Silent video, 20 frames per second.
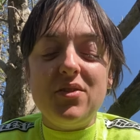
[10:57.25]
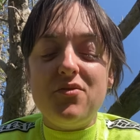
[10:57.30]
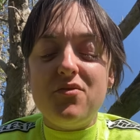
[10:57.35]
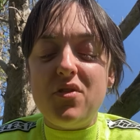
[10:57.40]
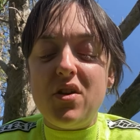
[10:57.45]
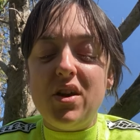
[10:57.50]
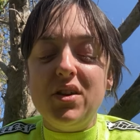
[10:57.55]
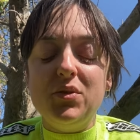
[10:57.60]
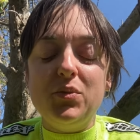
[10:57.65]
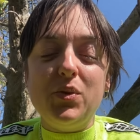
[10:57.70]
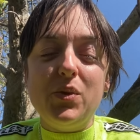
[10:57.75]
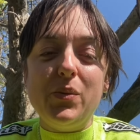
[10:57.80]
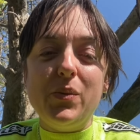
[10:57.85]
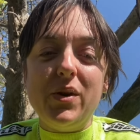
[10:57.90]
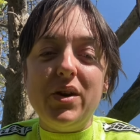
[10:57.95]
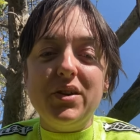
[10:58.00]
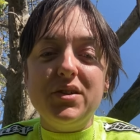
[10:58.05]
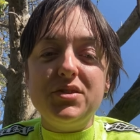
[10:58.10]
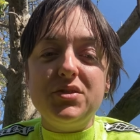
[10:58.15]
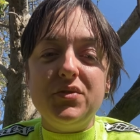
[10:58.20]
Find what
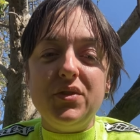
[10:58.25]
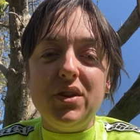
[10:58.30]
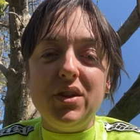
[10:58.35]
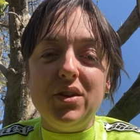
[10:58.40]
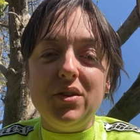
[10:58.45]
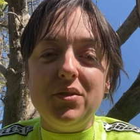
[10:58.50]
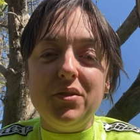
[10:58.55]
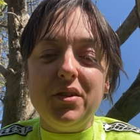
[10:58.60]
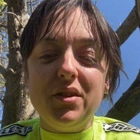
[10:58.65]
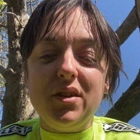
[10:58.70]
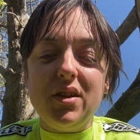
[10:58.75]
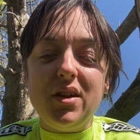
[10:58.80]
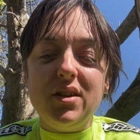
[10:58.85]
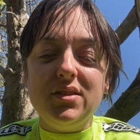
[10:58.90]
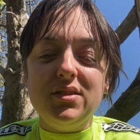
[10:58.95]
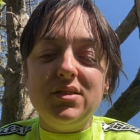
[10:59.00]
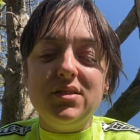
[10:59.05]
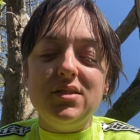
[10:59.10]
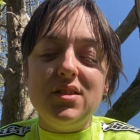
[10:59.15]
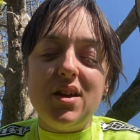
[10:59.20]
works for you
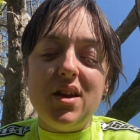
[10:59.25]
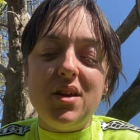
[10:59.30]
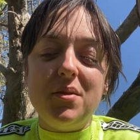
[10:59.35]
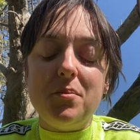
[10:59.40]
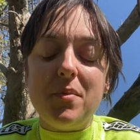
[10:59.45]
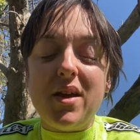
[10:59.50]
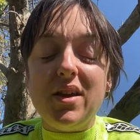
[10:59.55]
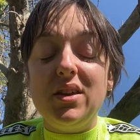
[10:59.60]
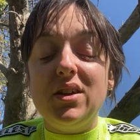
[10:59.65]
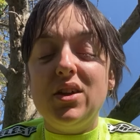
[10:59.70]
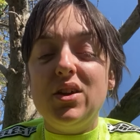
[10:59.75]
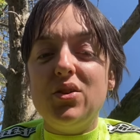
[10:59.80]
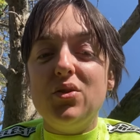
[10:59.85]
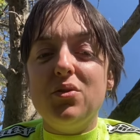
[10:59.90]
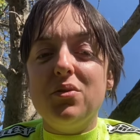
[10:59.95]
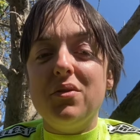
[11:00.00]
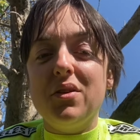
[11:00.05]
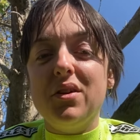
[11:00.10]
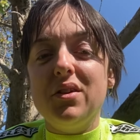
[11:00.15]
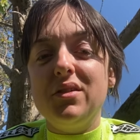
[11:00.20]
and make it your
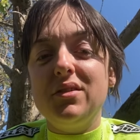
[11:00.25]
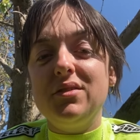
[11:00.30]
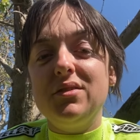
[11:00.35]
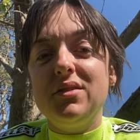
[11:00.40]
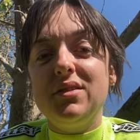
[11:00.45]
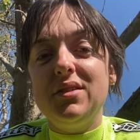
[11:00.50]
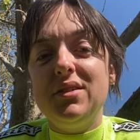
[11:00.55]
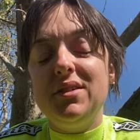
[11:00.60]
own.